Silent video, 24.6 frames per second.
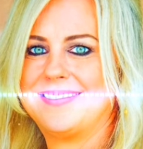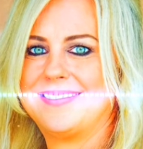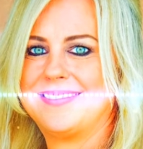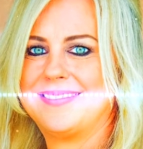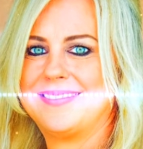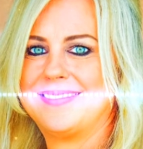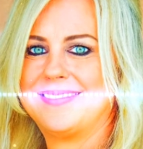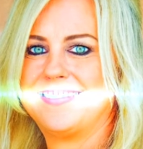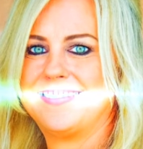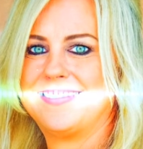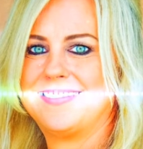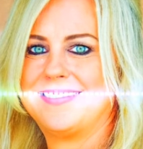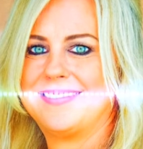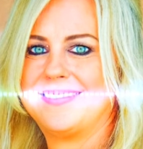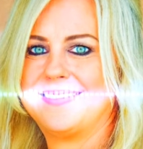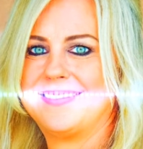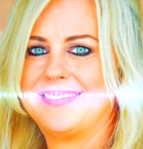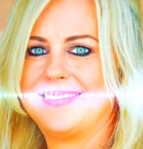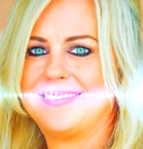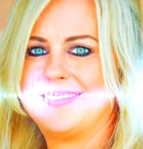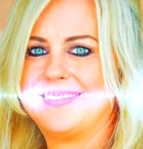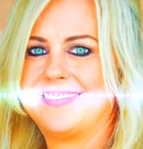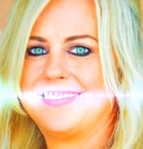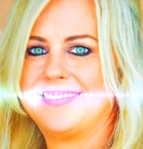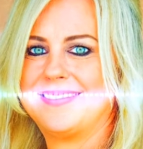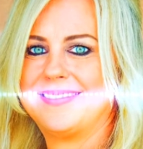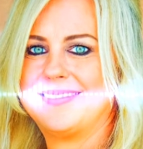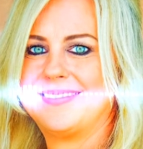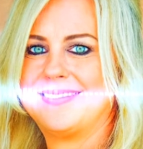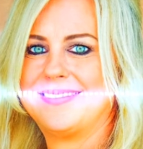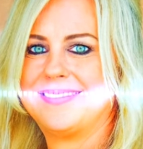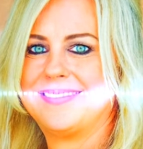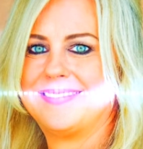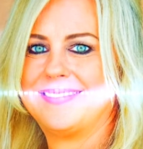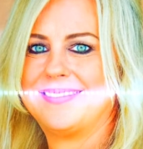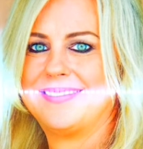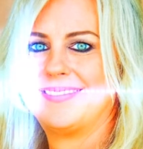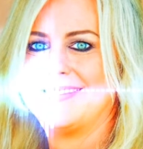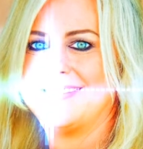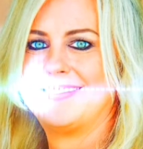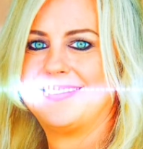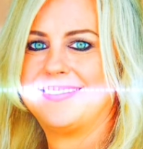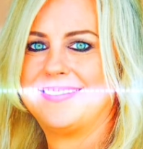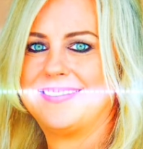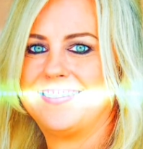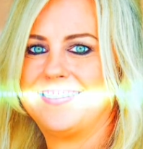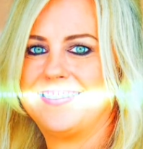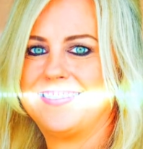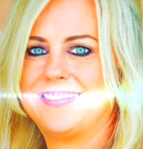It's okay for me to be
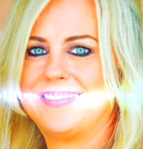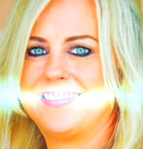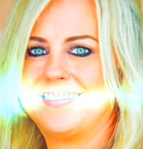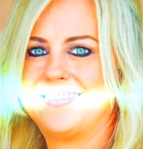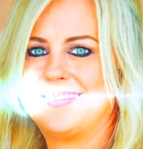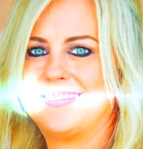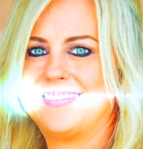rich.